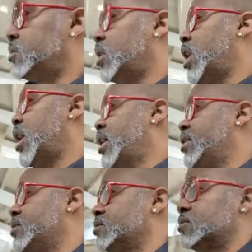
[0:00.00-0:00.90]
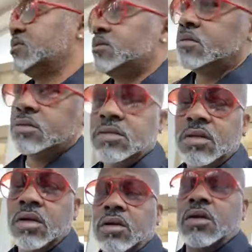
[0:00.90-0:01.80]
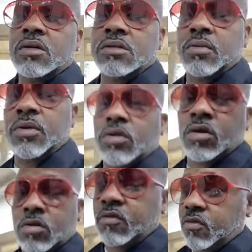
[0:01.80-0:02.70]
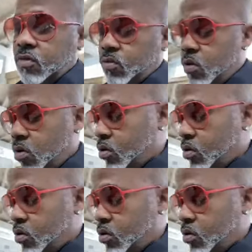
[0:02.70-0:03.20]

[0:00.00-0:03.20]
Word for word: Alright. So we all gonna go for a walk.